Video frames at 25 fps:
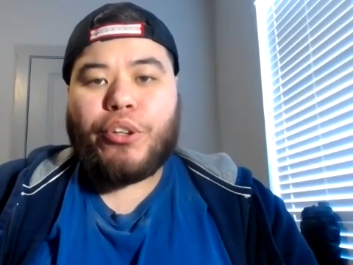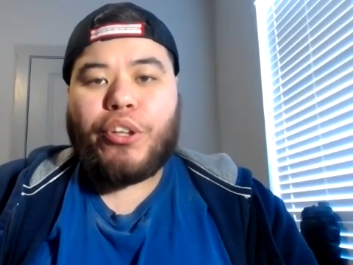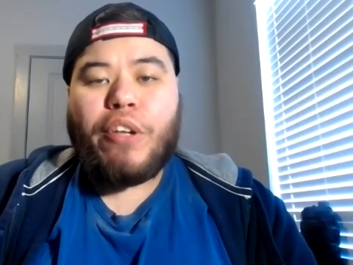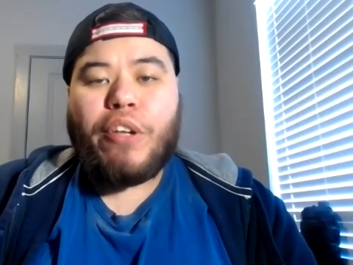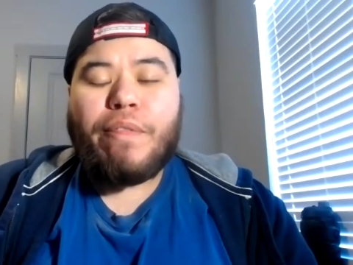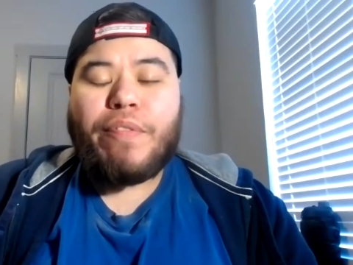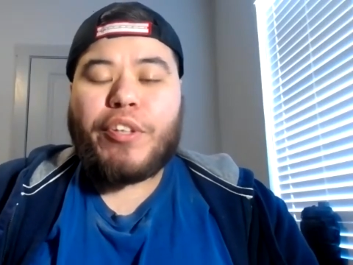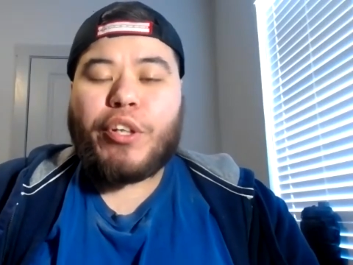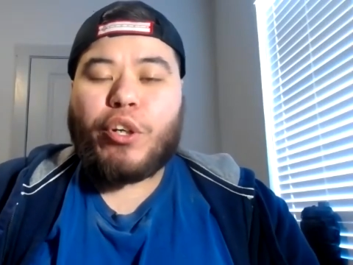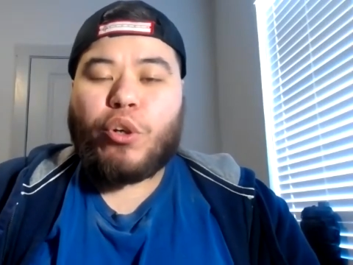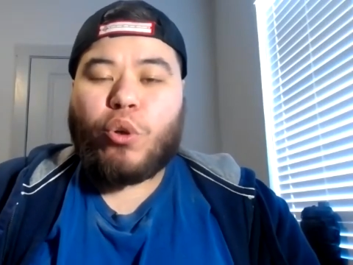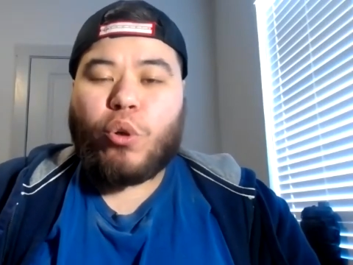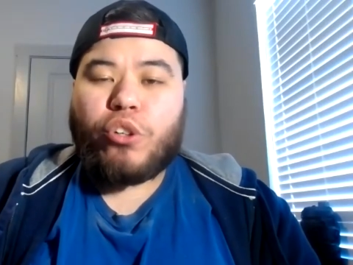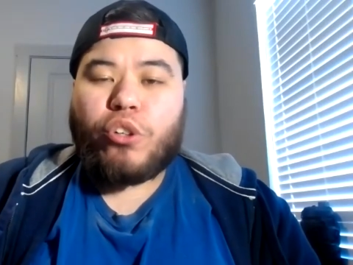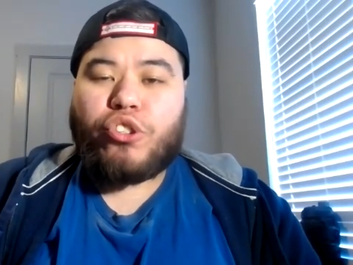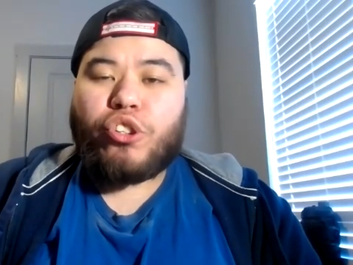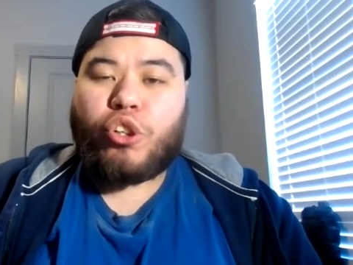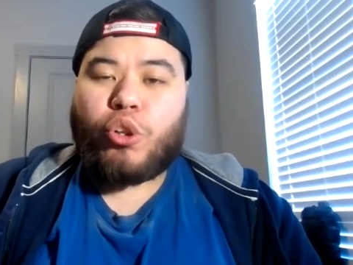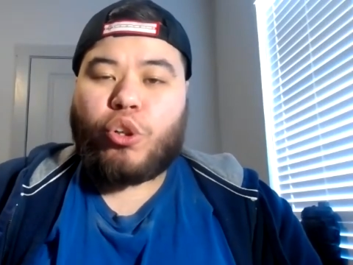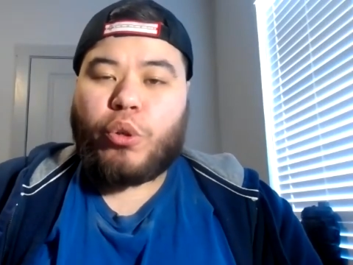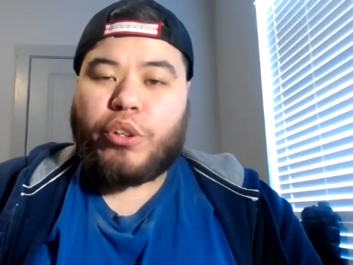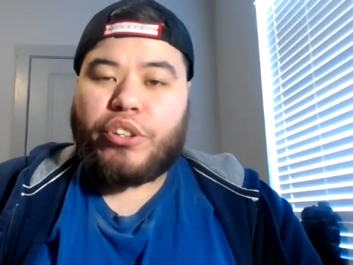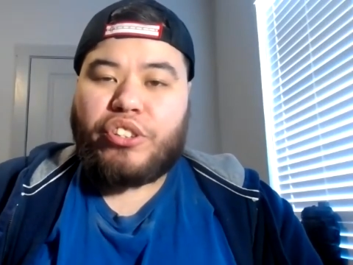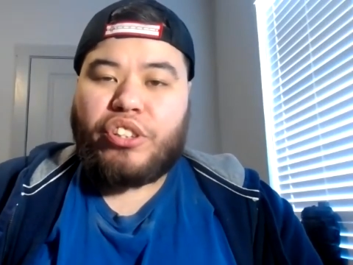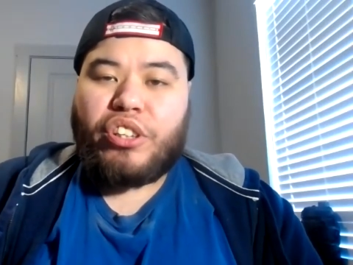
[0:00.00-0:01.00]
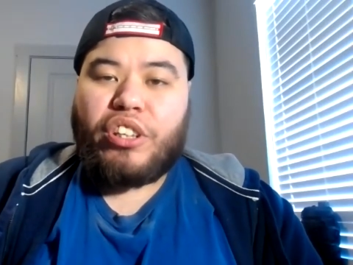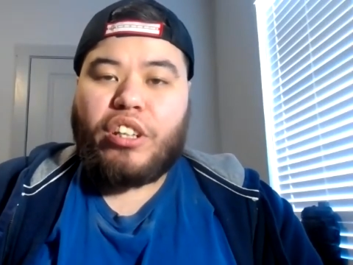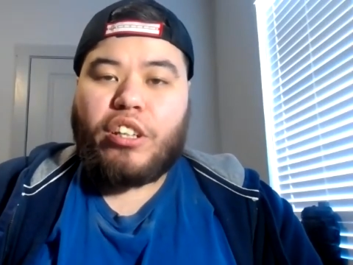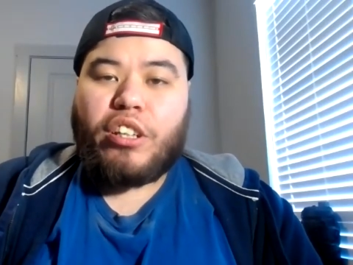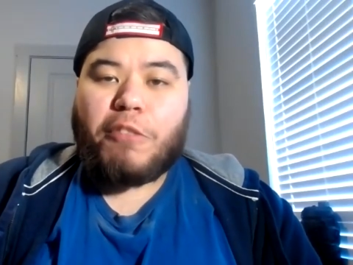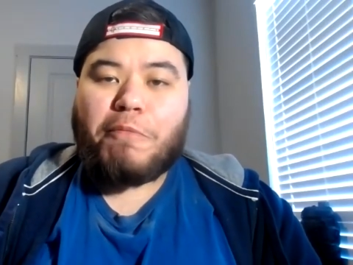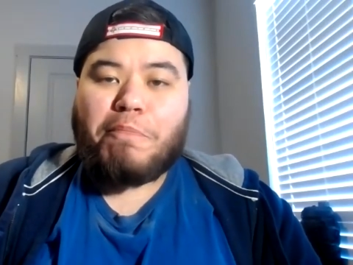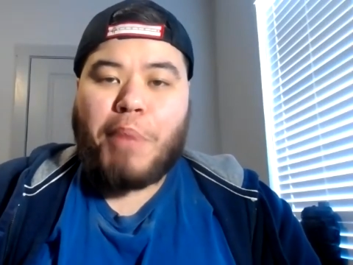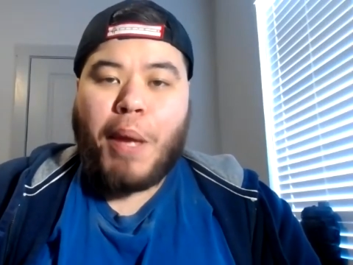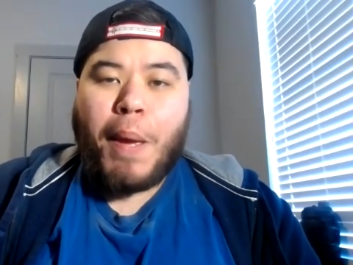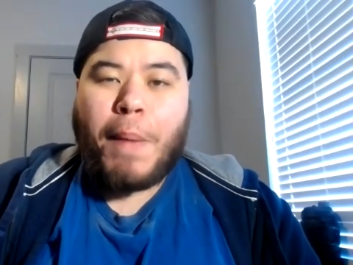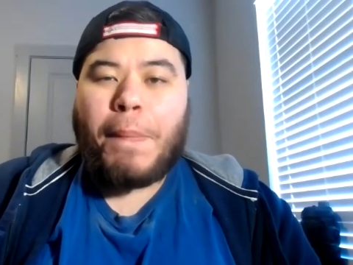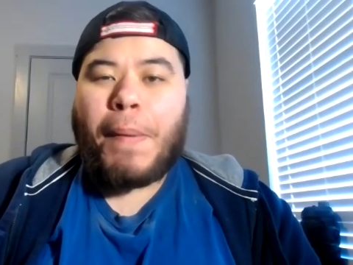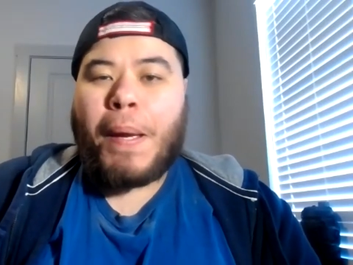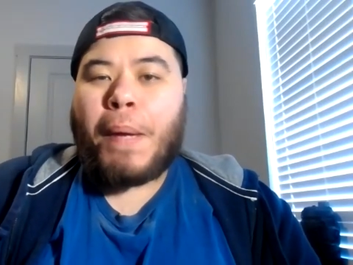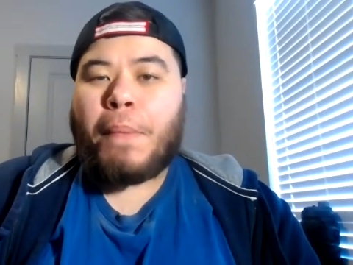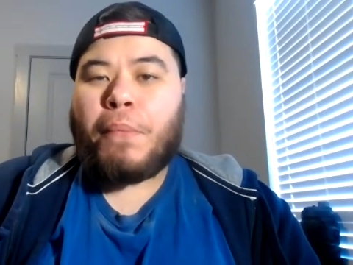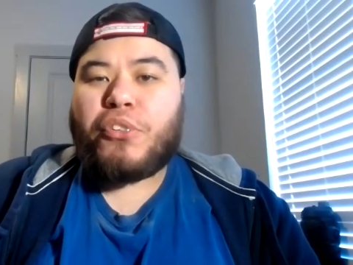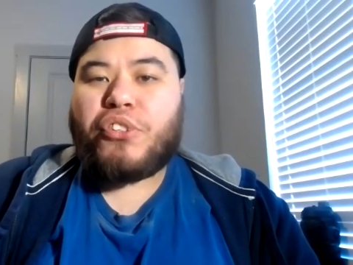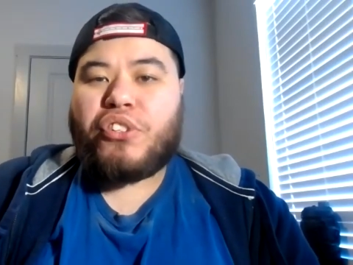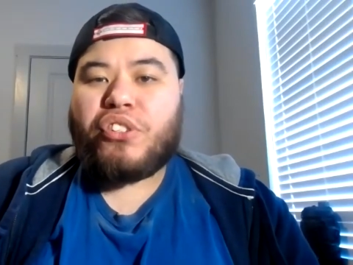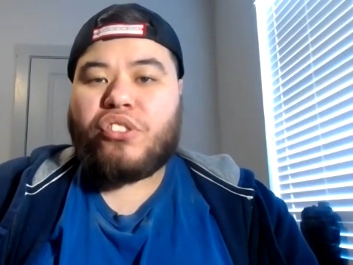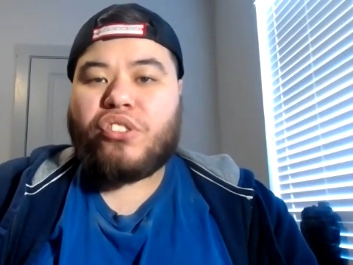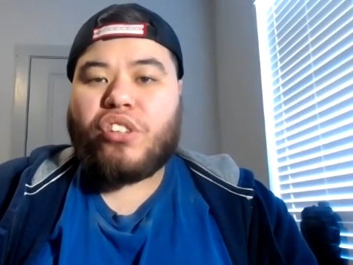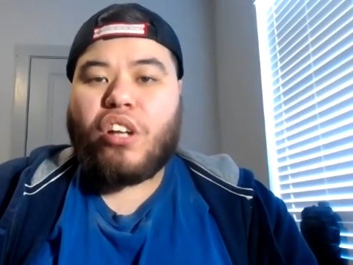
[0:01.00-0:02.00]
Of course, a critique on
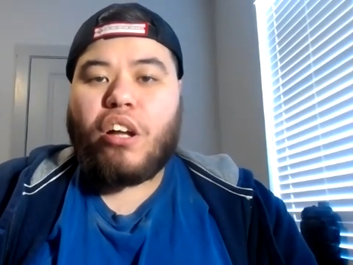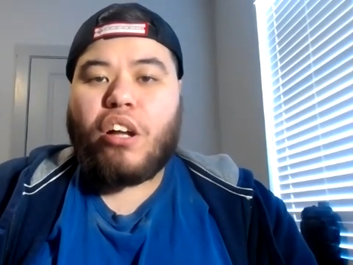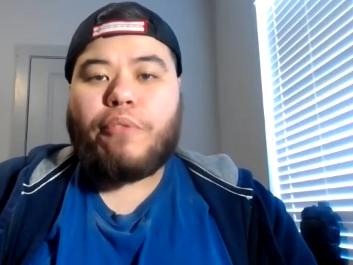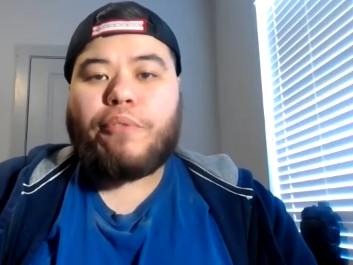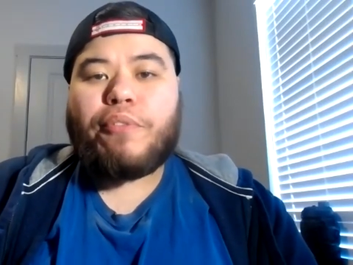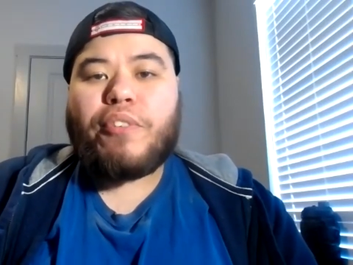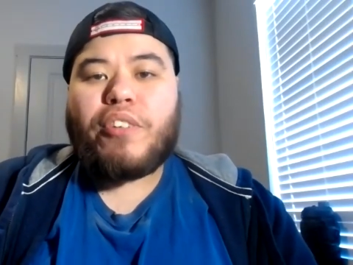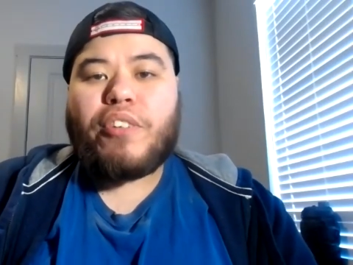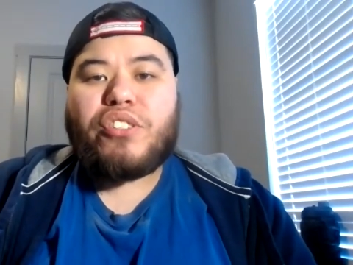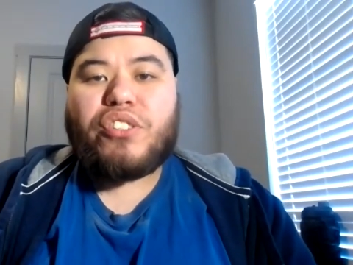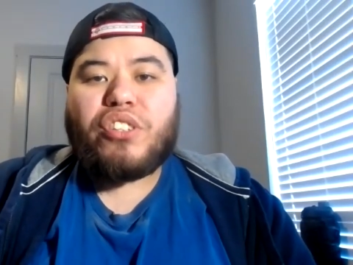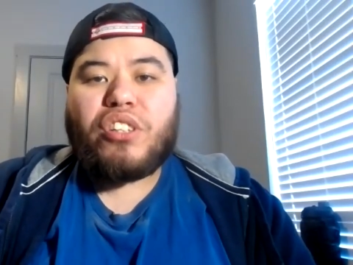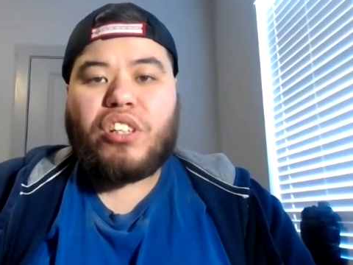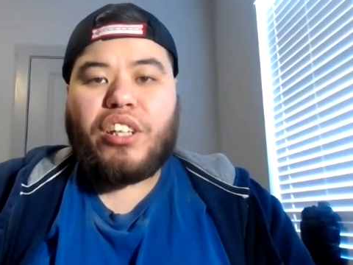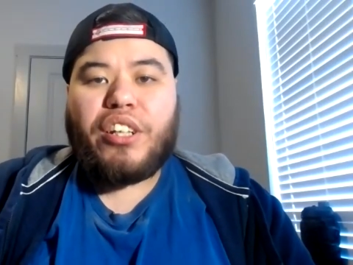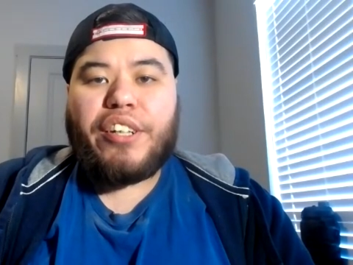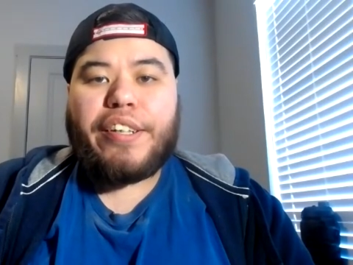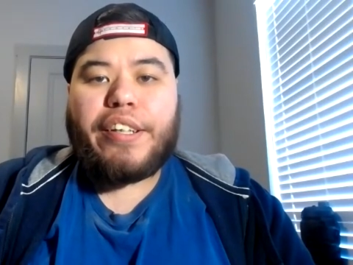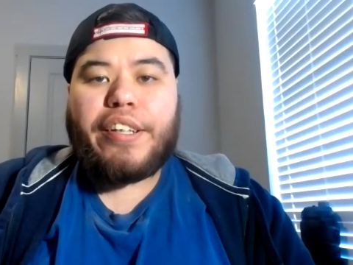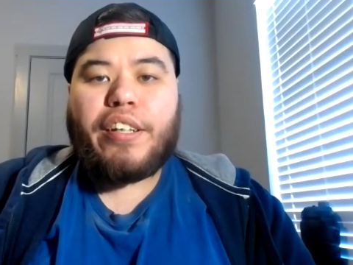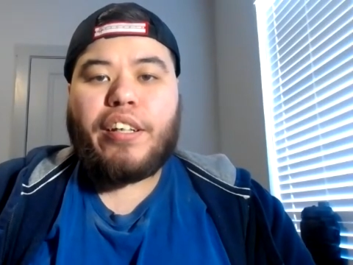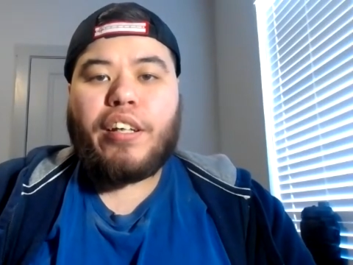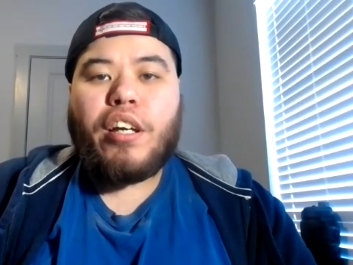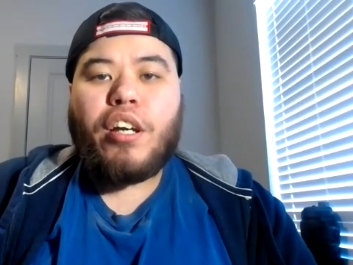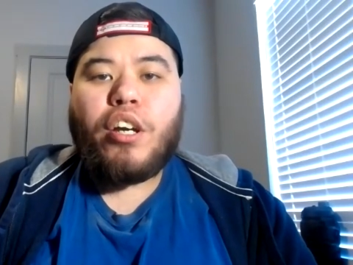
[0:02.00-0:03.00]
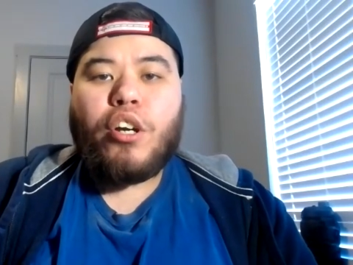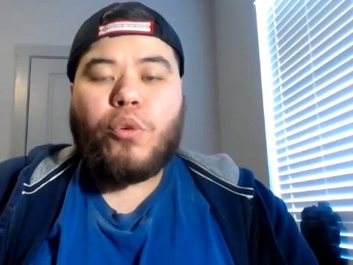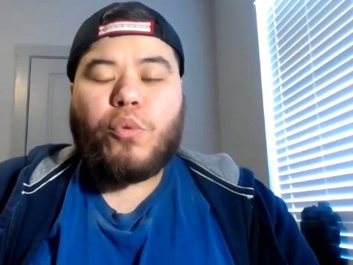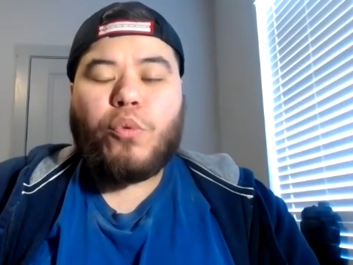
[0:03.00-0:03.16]
Hamilton's offense in Indy